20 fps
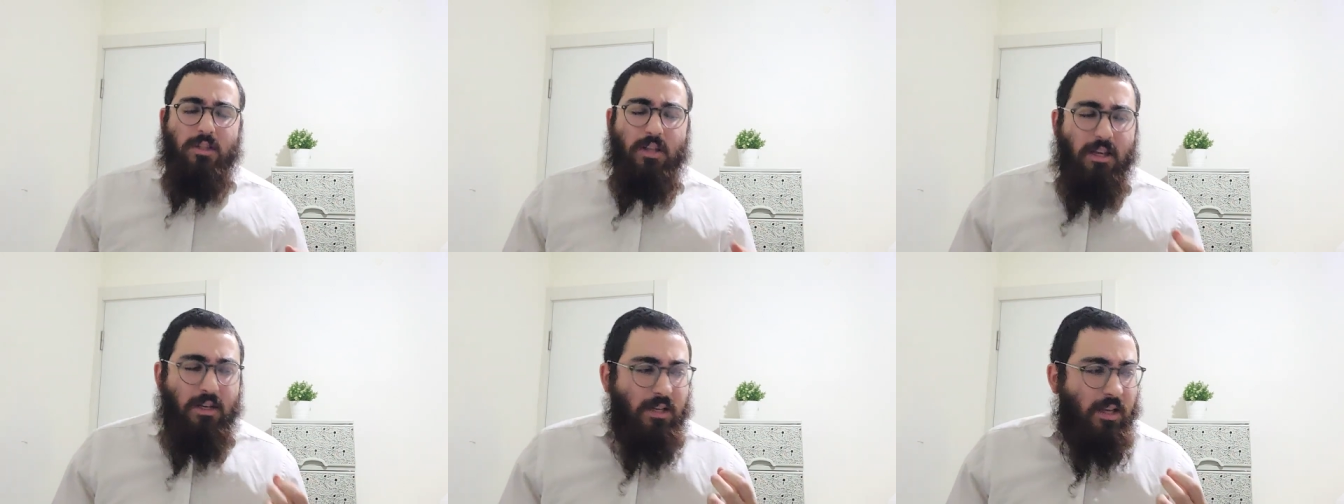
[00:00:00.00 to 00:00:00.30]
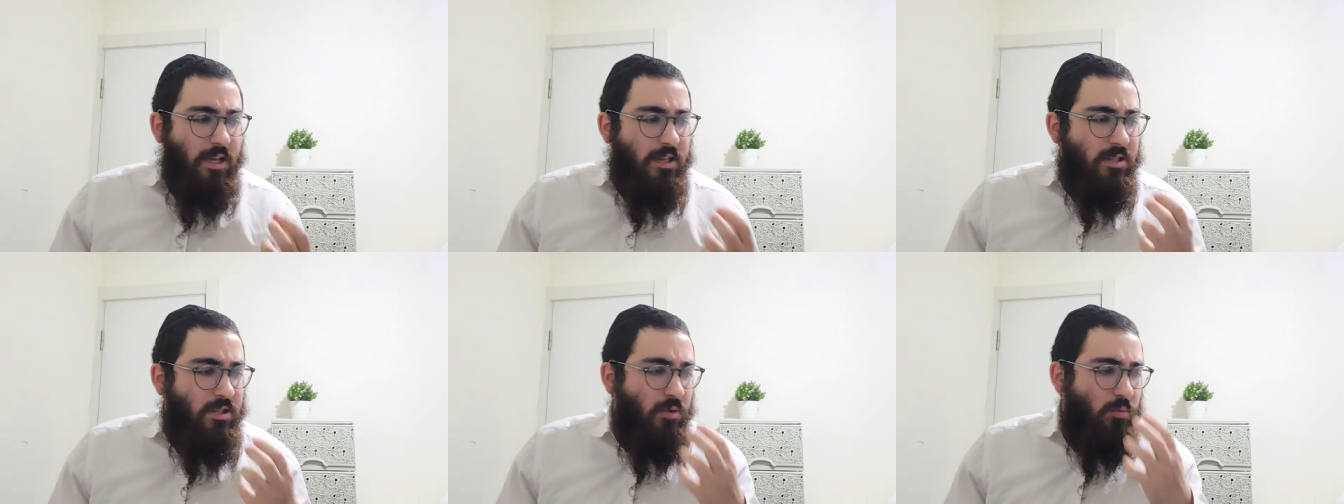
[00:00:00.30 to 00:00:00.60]
That
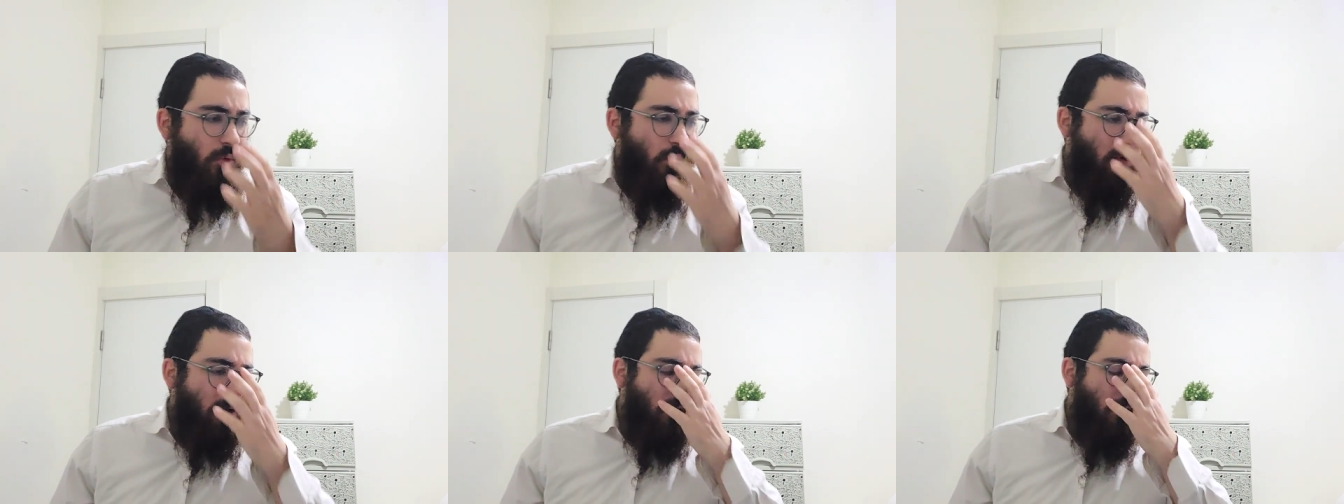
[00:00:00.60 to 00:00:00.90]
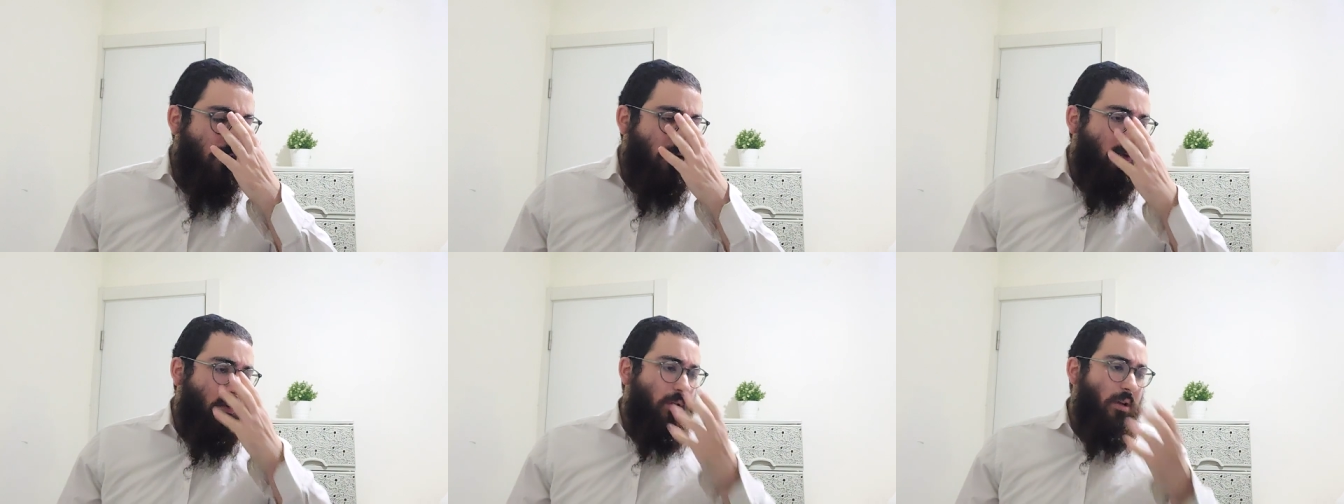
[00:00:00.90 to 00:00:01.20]
yes, the war's
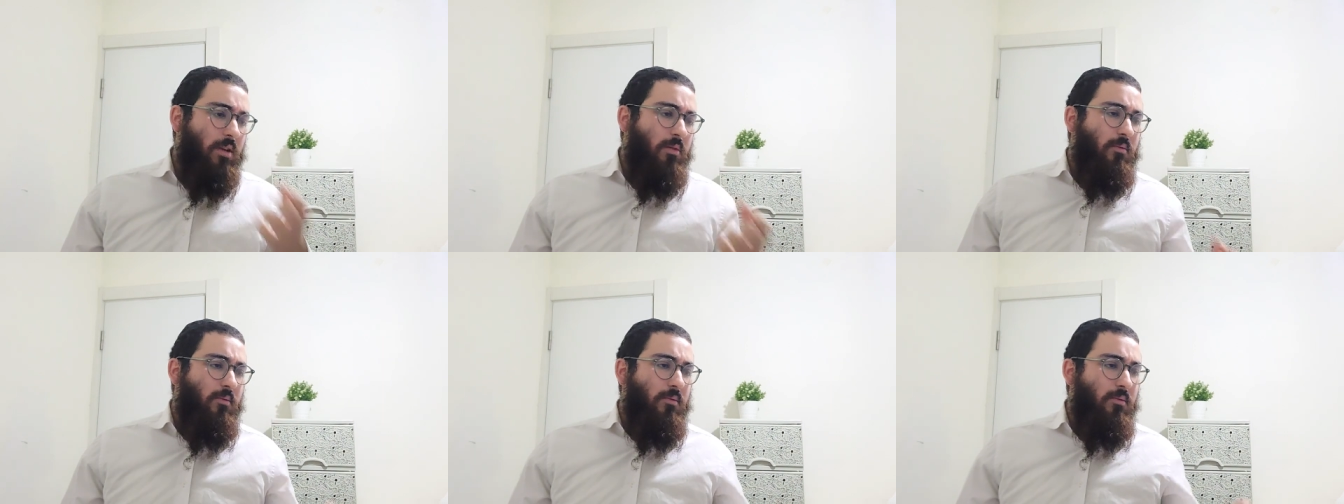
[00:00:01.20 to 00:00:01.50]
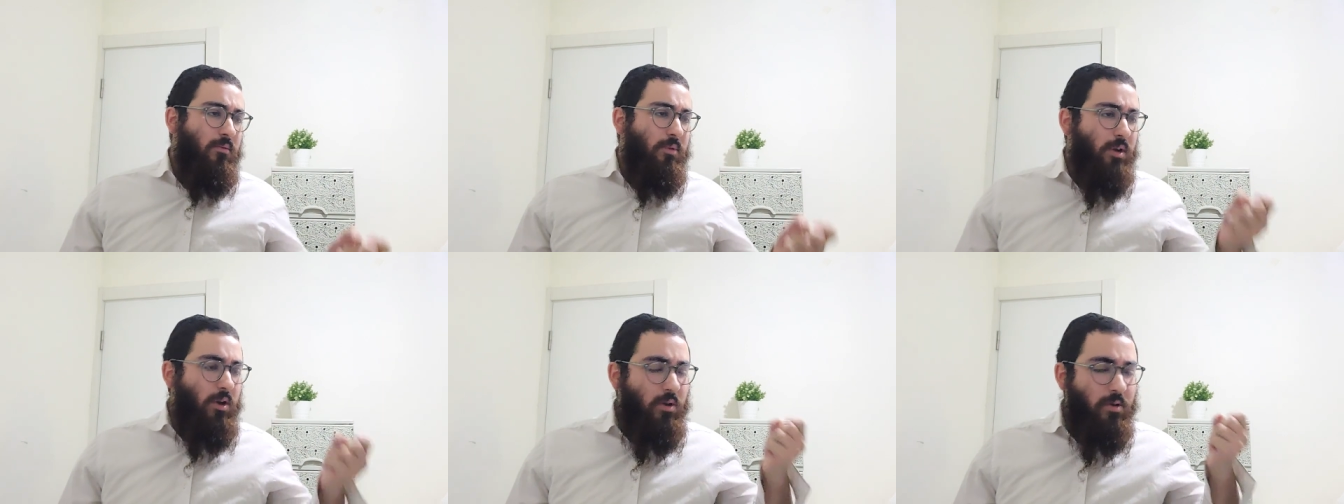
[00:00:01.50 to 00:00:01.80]
ongoing, and
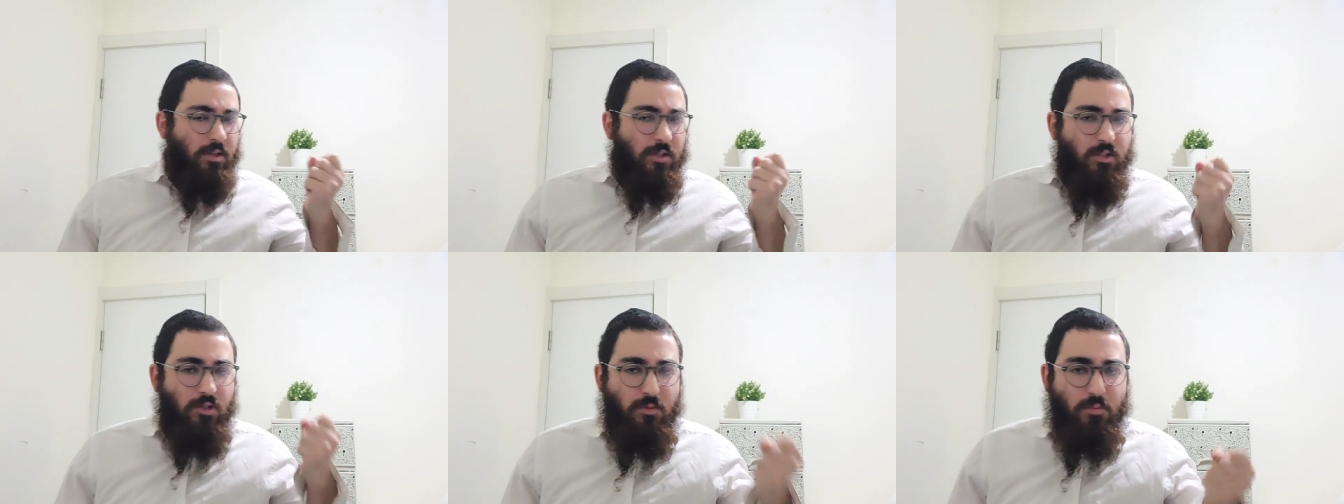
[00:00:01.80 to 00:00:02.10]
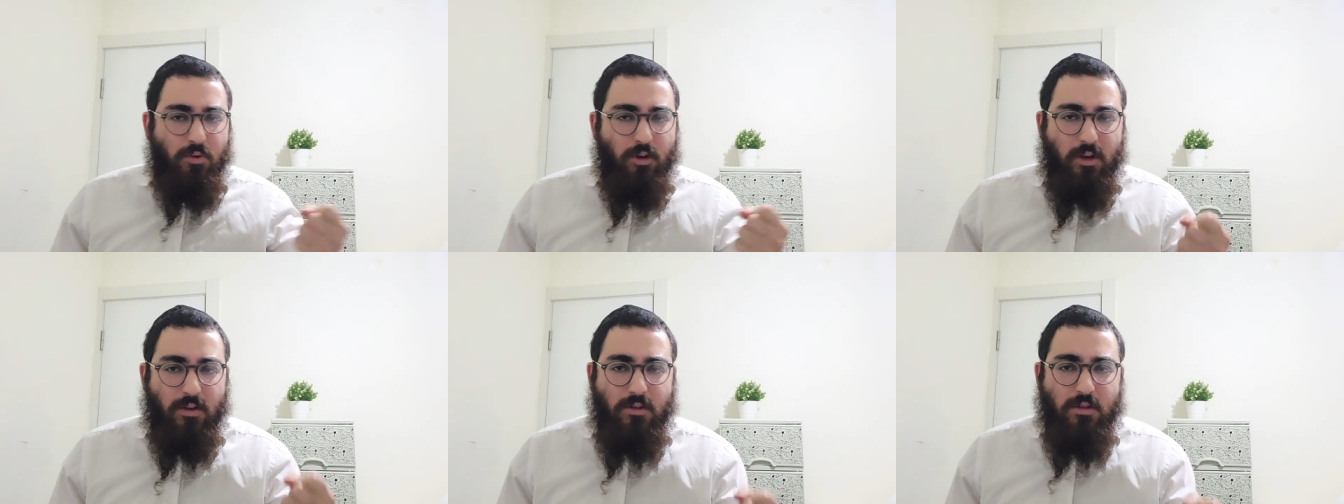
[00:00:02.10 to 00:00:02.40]
we all need your
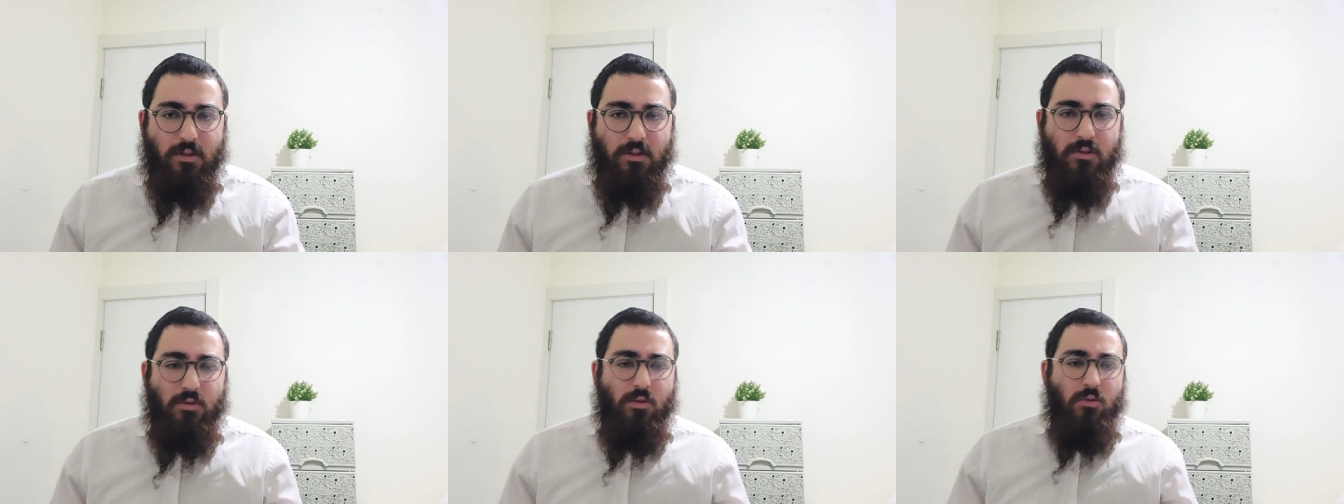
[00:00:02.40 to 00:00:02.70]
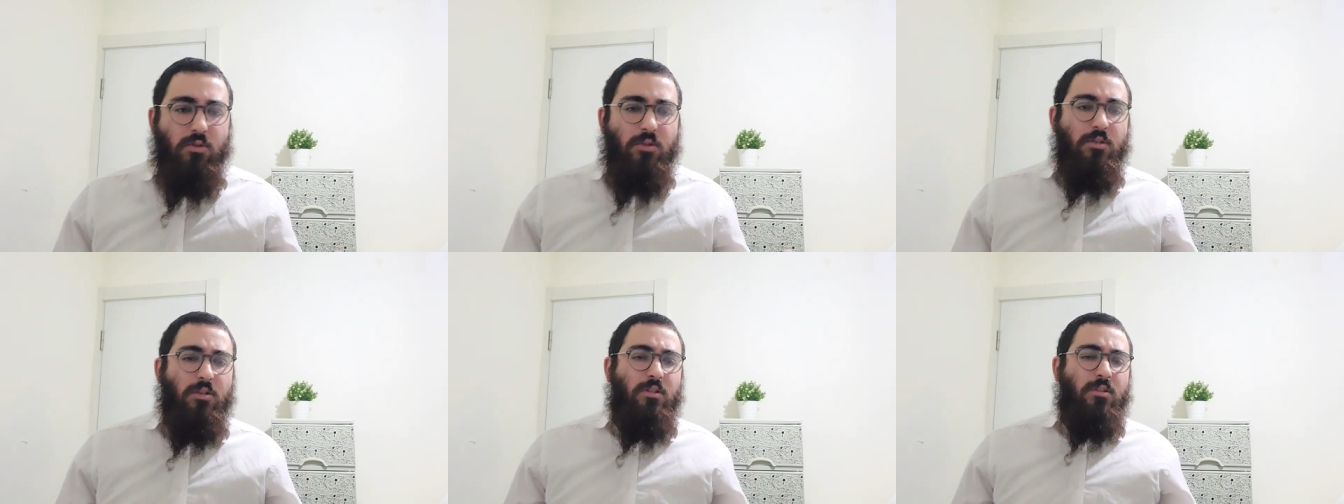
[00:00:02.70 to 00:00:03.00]
prayers. The
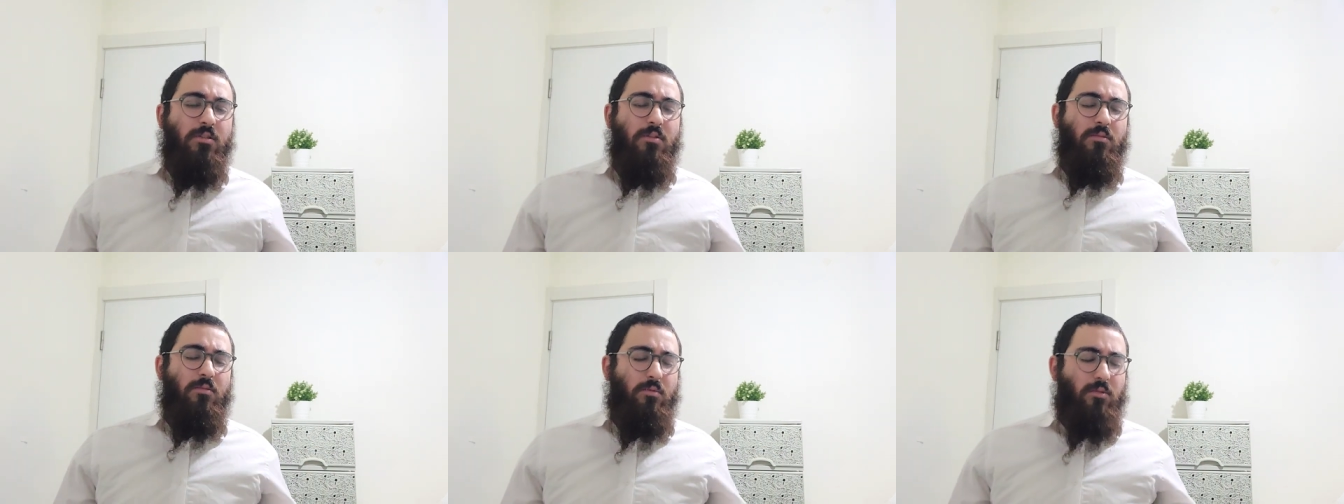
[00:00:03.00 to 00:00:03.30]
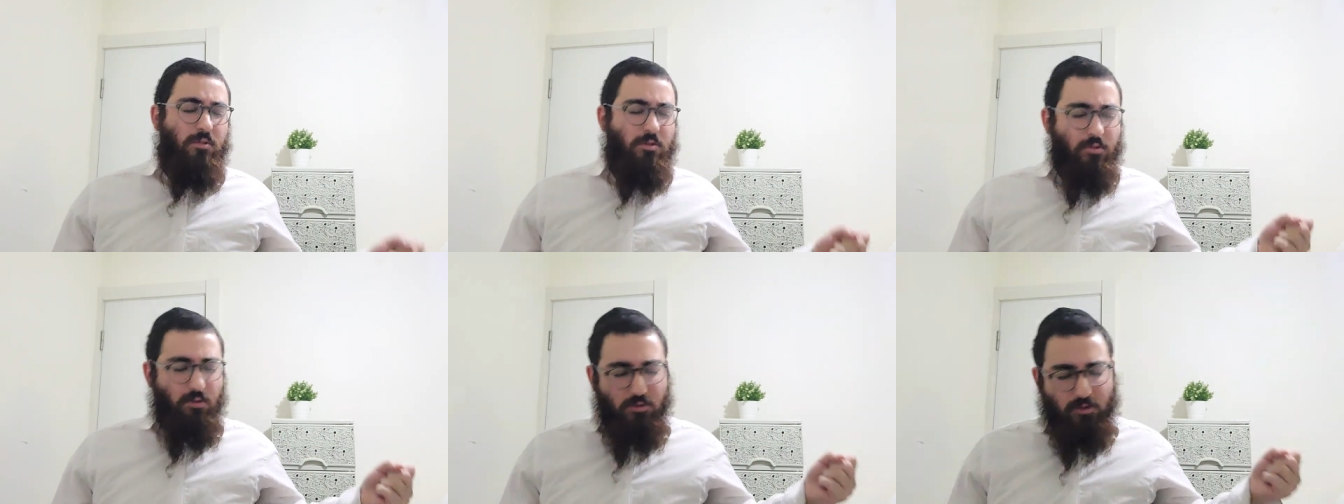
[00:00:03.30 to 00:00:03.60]
soldiers need your
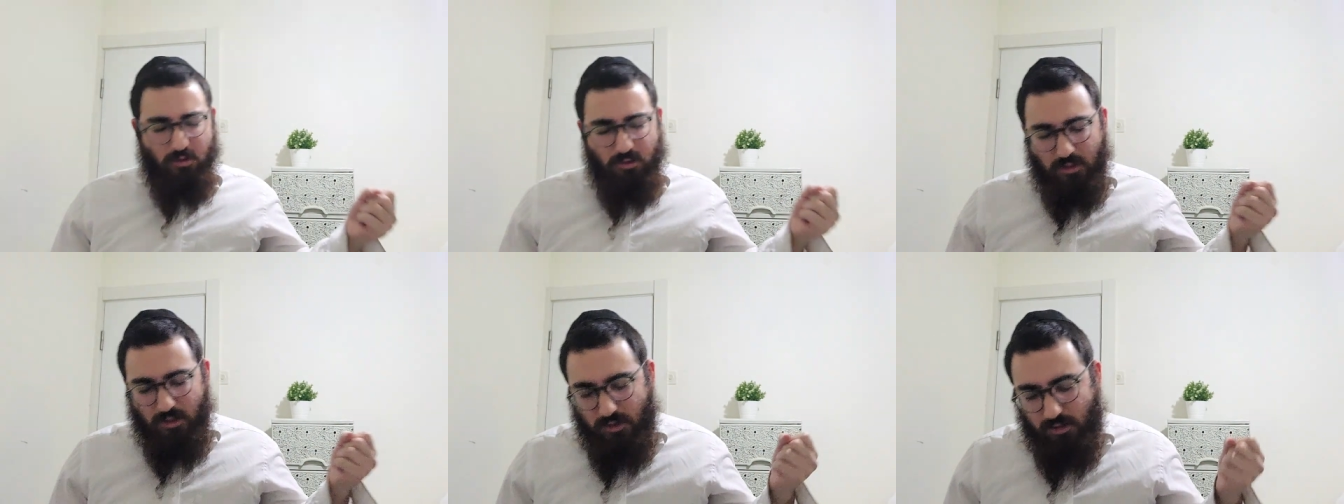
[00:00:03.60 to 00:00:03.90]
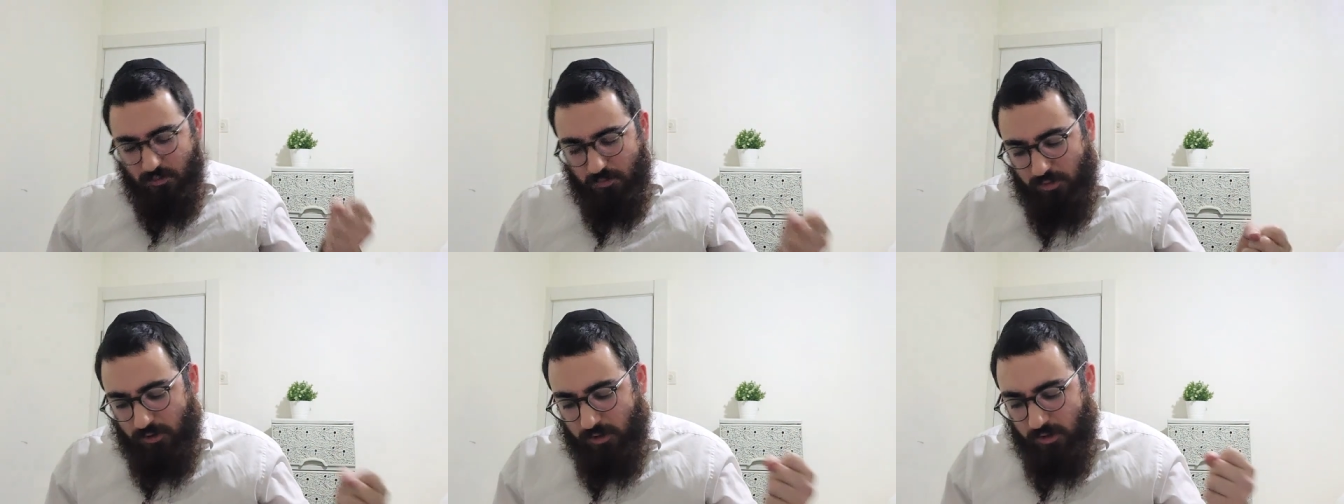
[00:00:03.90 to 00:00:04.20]
soldiers need
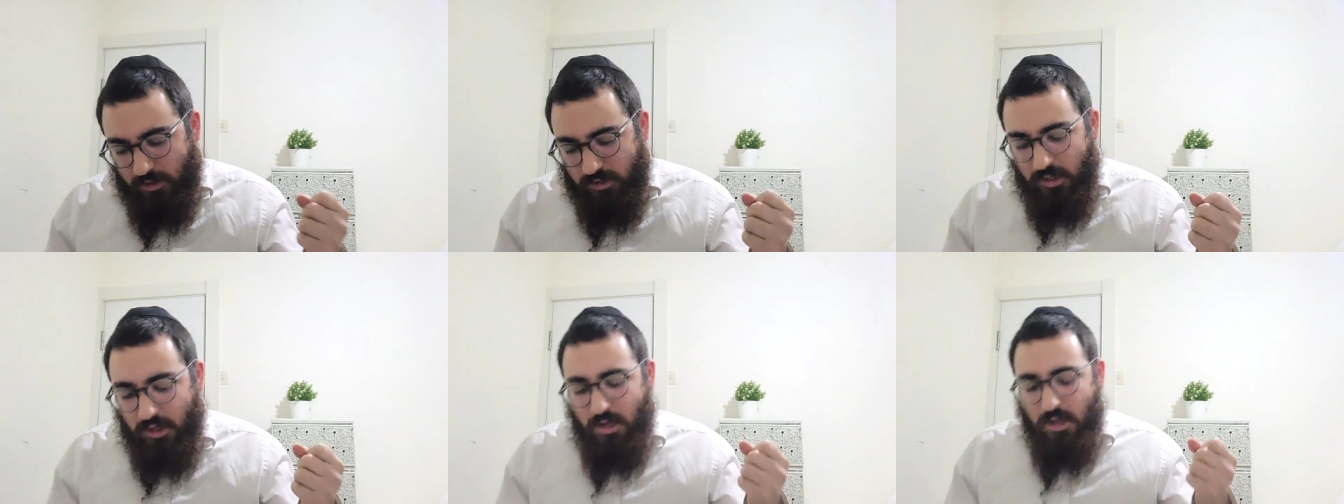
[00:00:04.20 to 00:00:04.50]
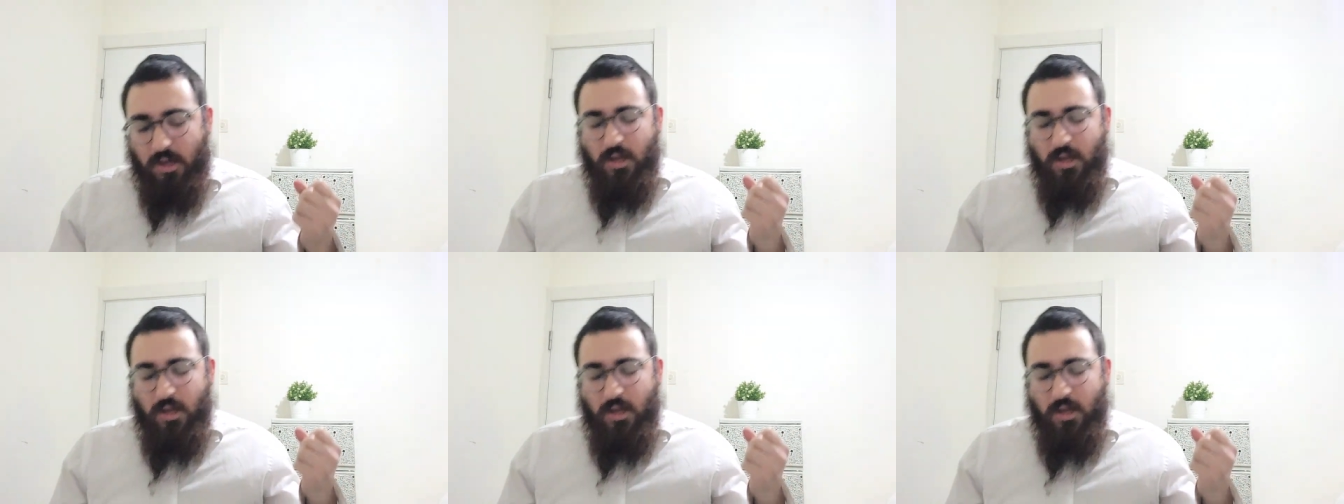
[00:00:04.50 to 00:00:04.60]
your prayers.